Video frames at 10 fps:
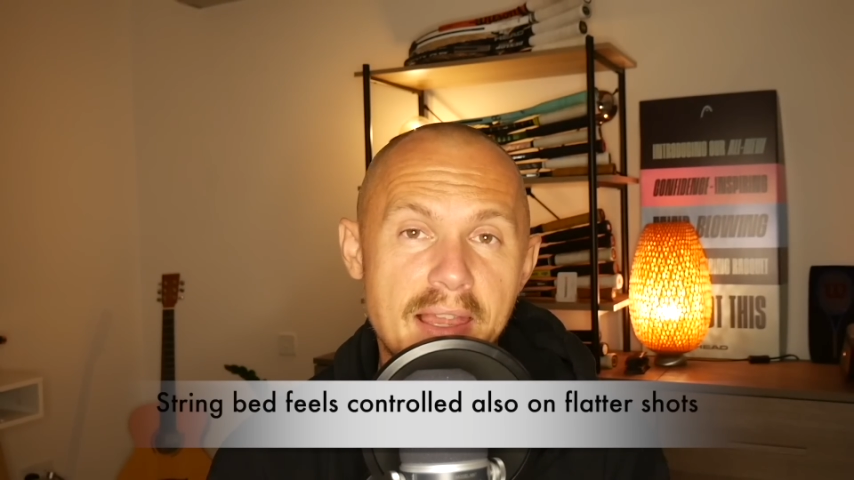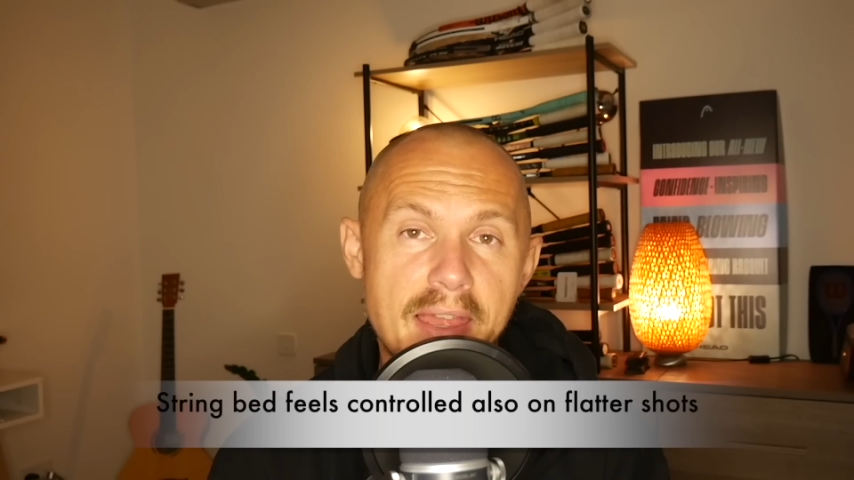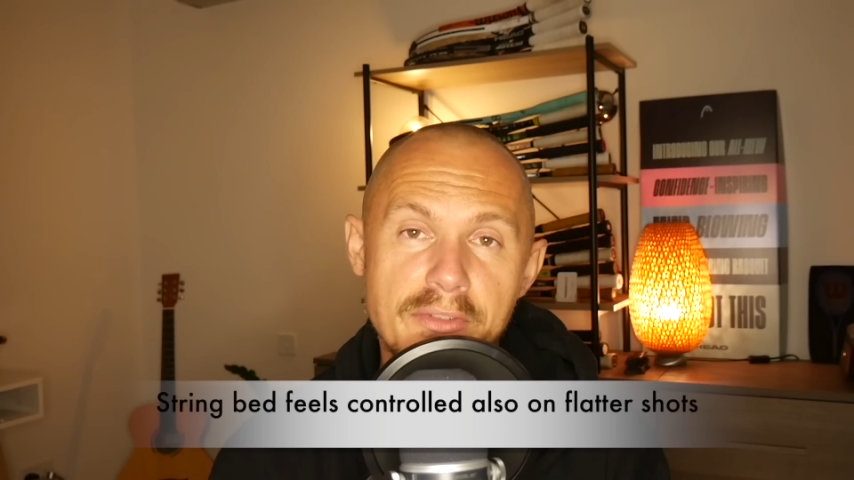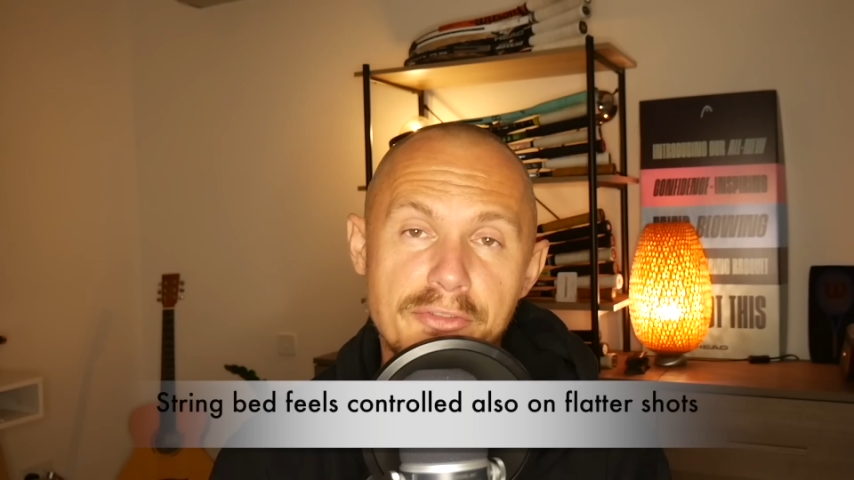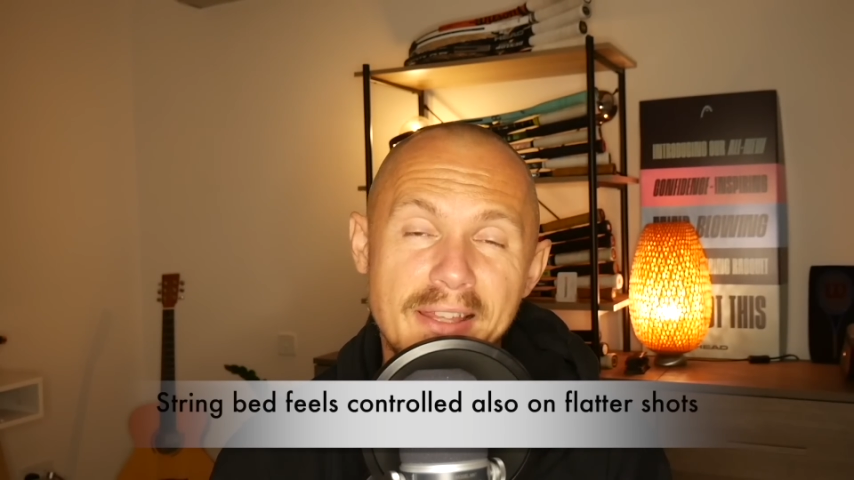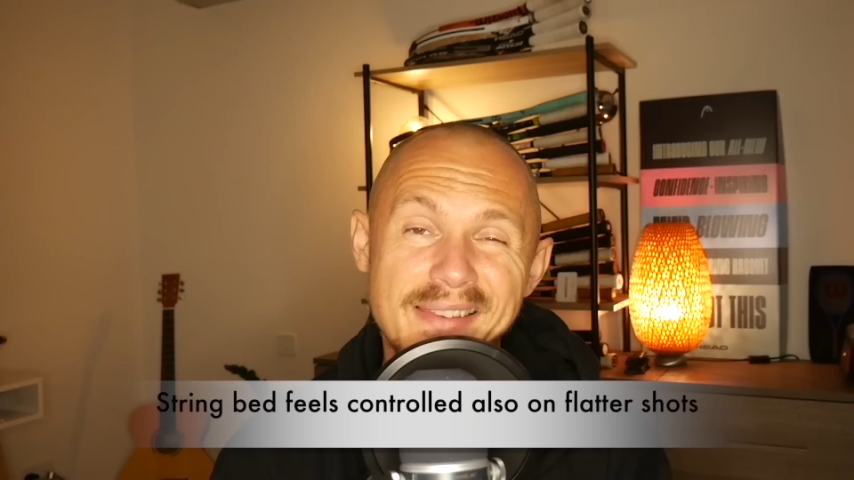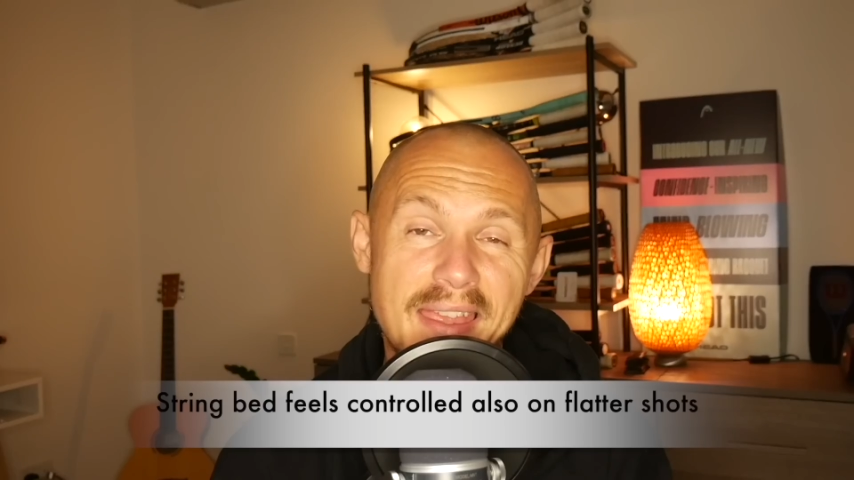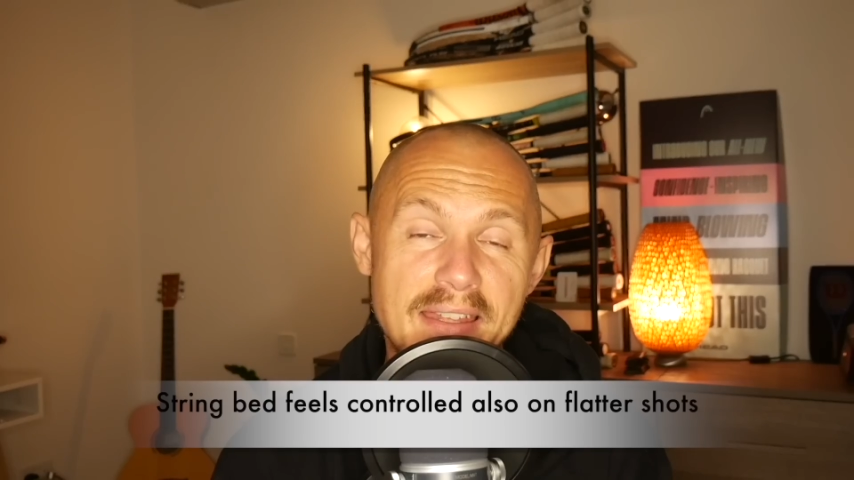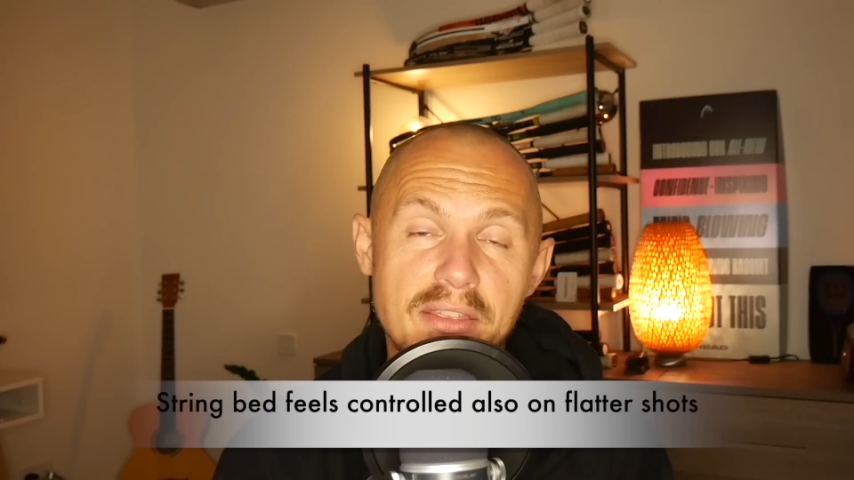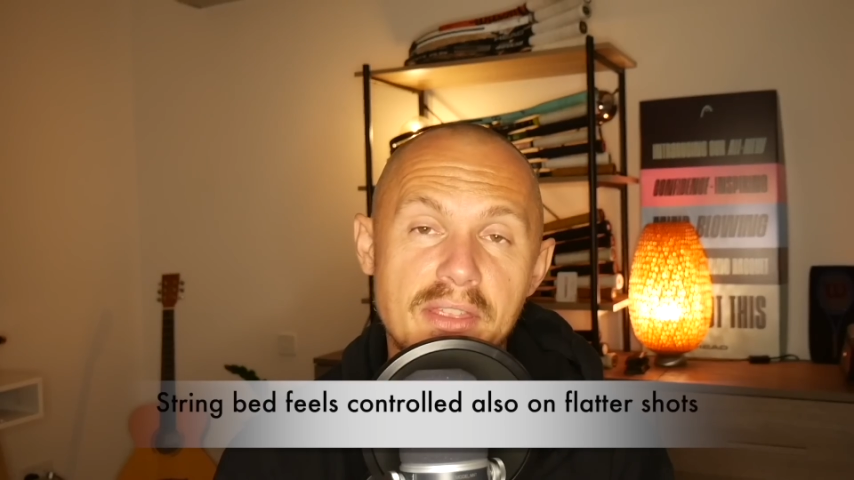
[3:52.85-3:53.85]
I haven't felt
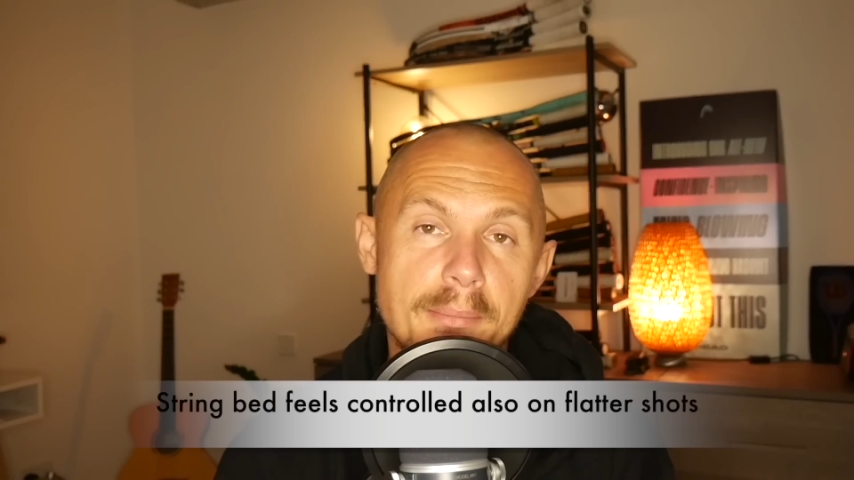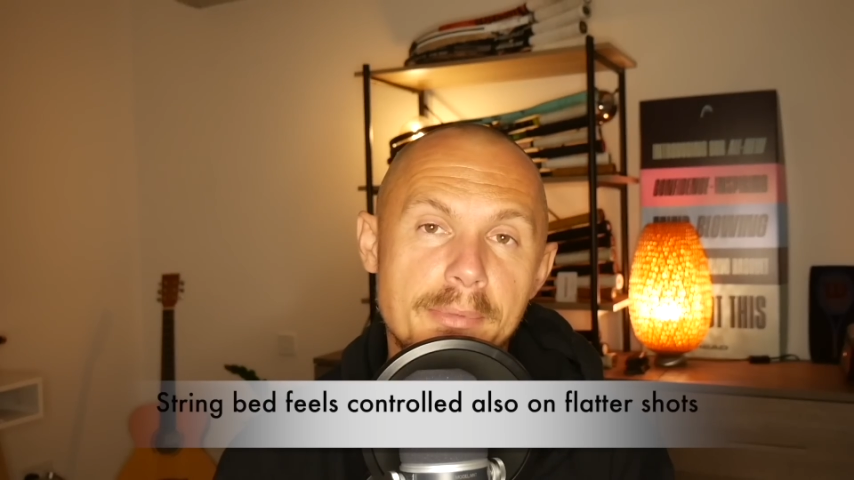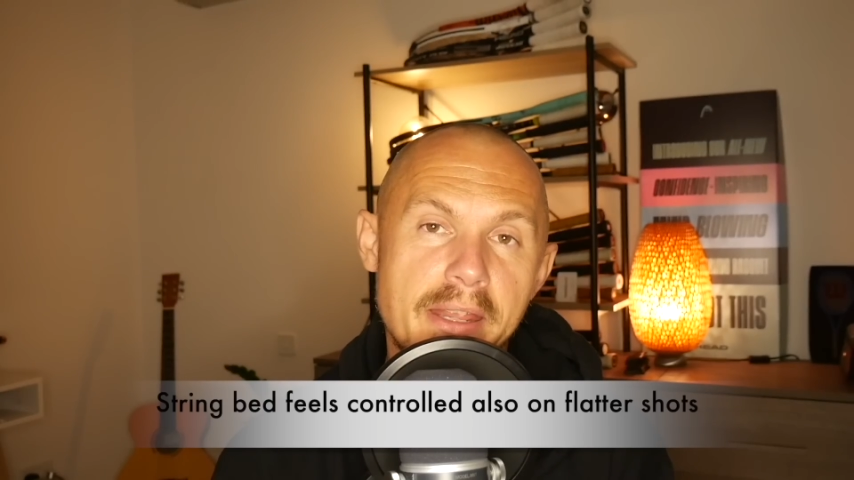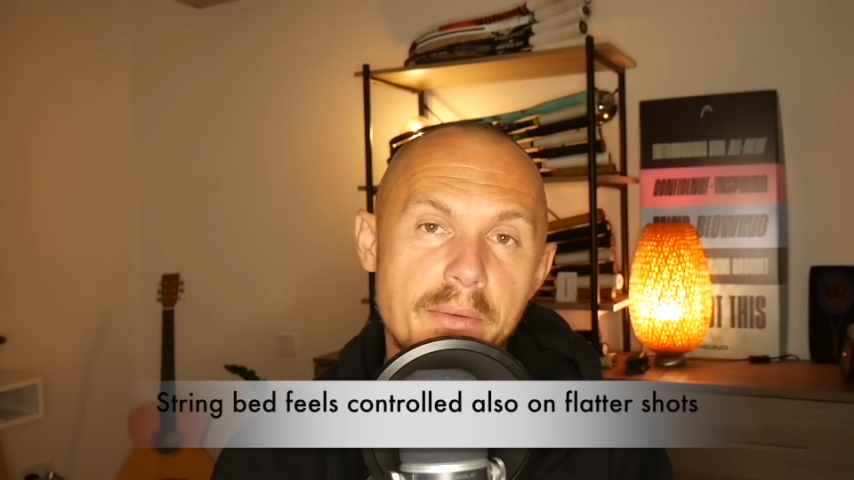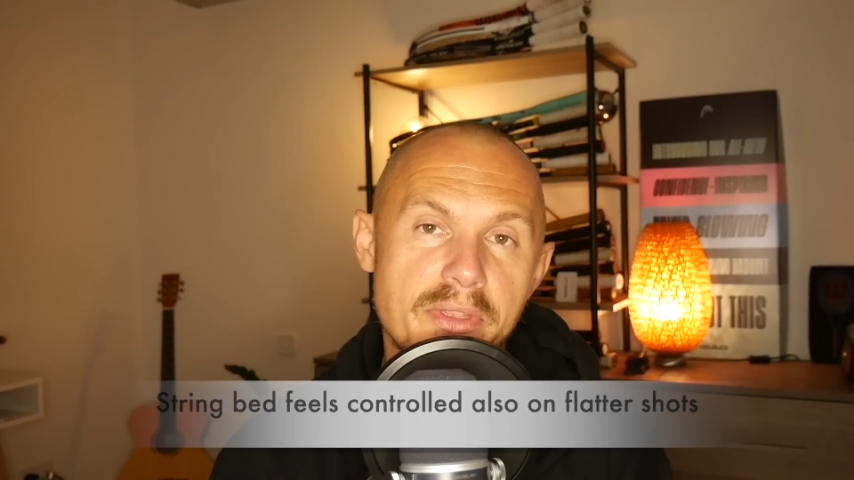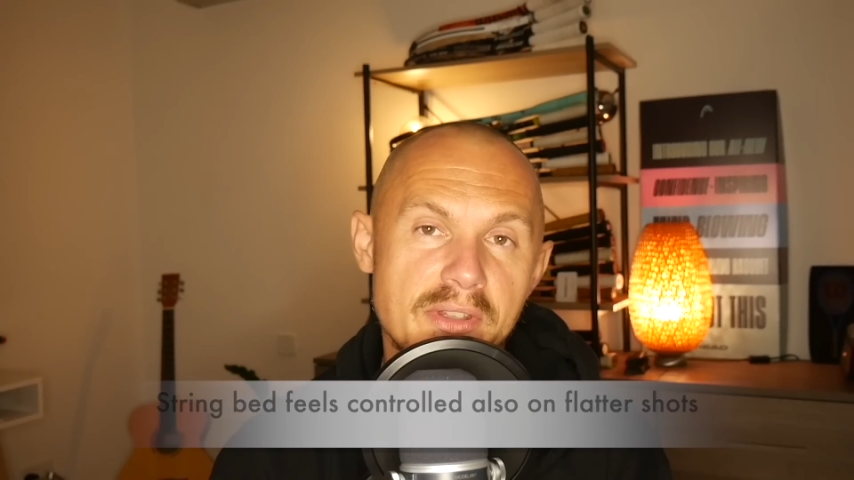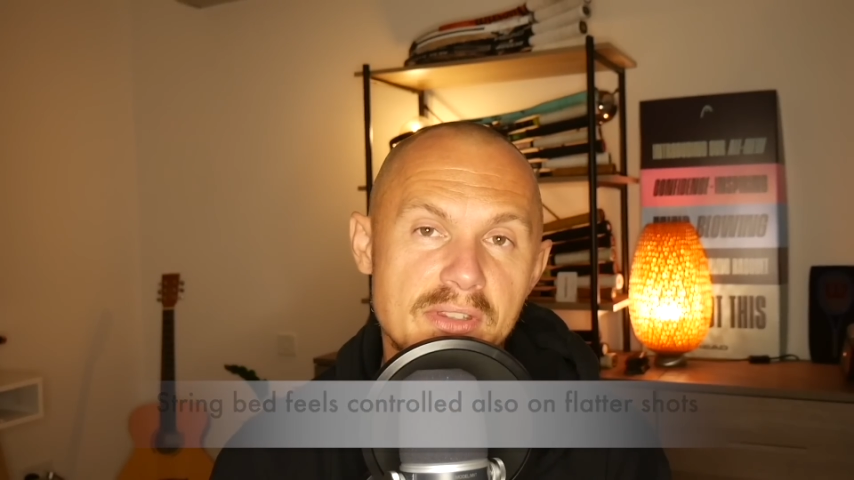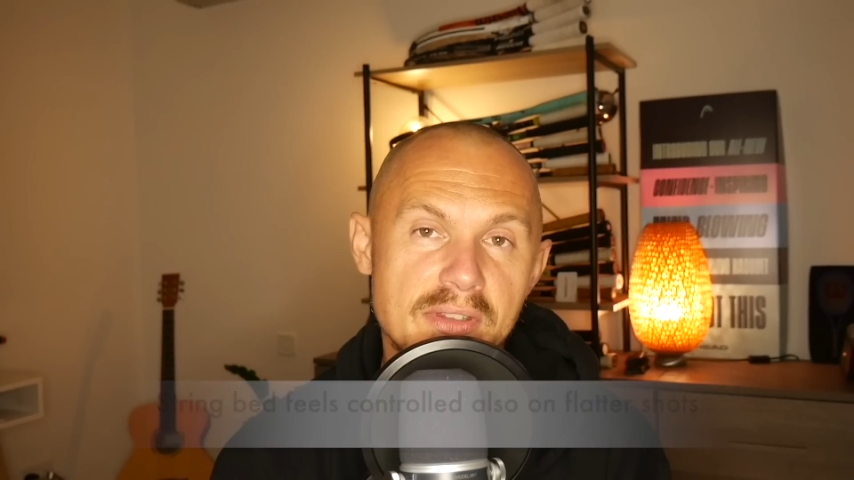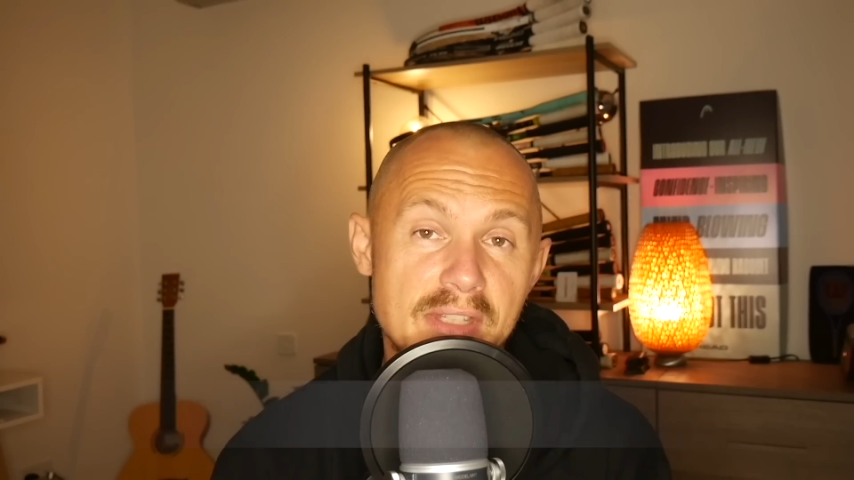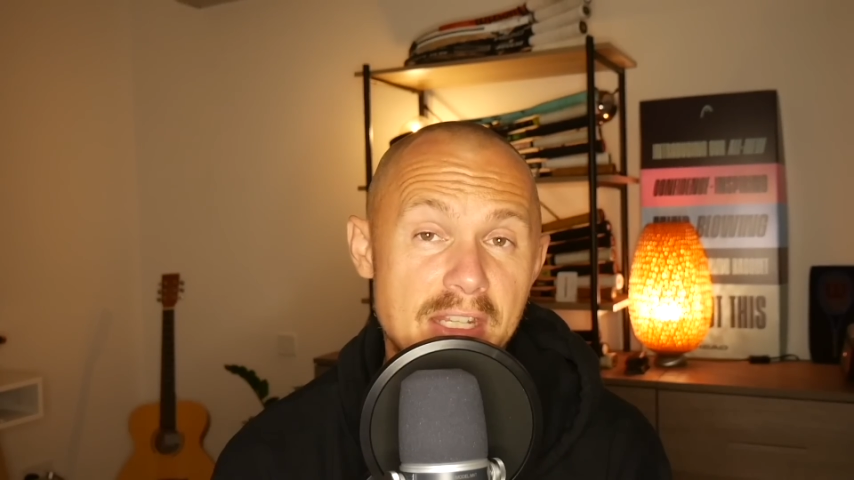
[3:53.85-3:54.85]
anything playing with
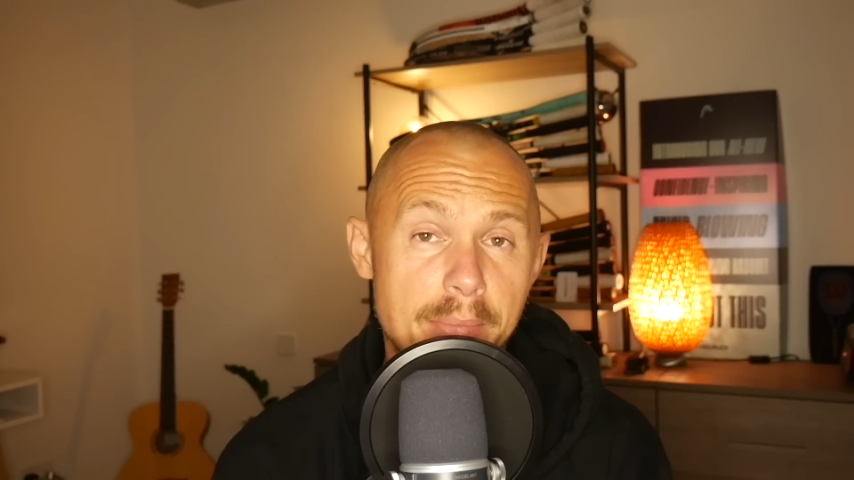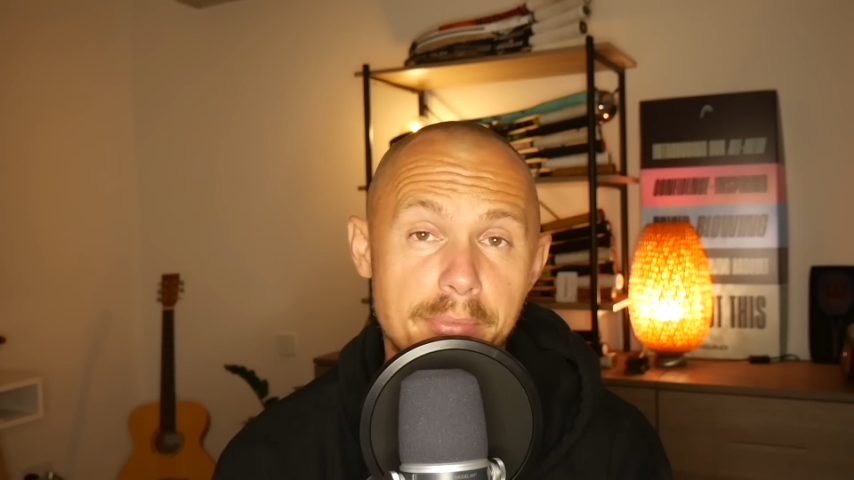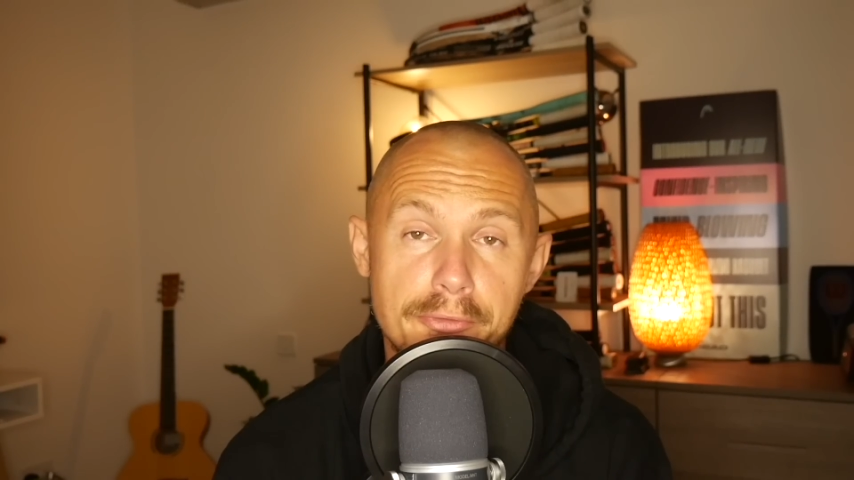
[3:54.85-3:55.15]
this setup.